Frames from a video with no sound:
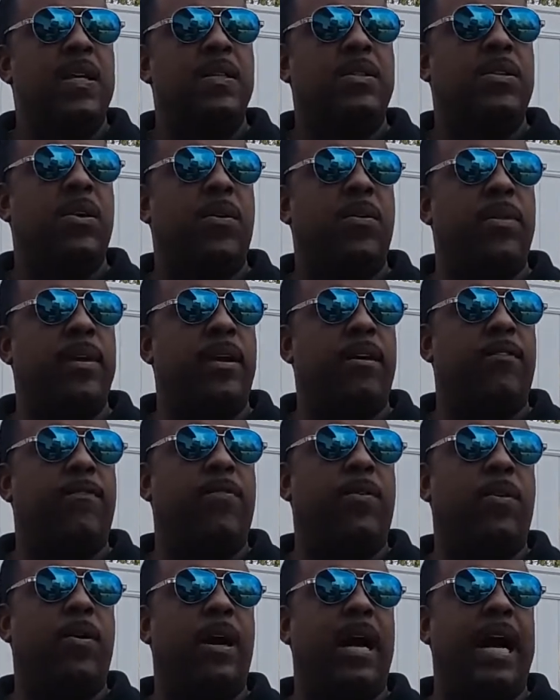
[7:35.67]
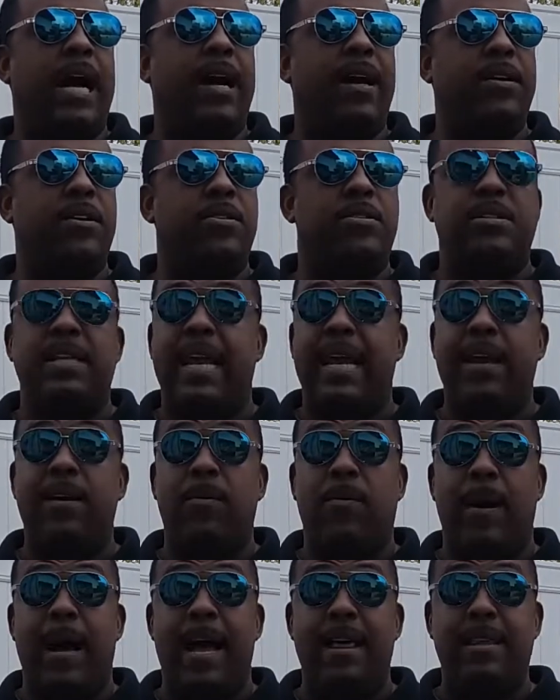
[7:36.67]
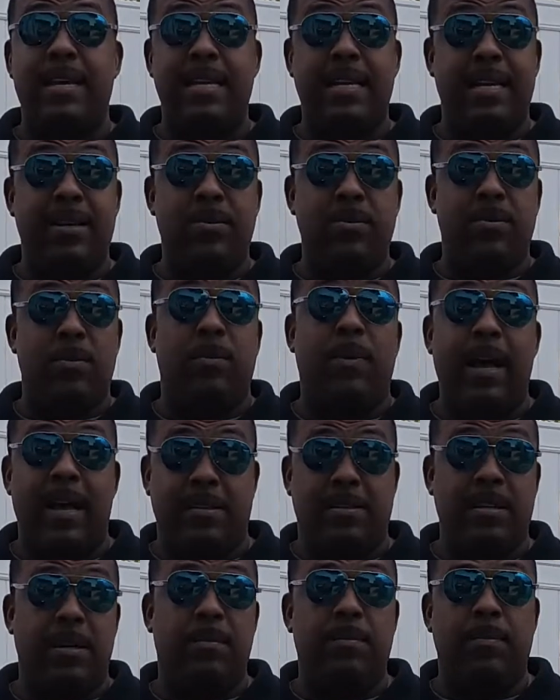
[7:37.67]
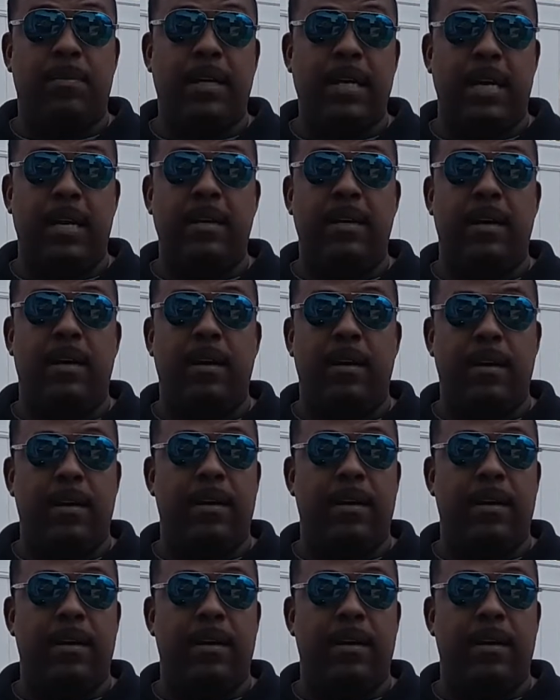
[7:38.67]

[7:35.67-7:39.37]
so therefore I understand why some gun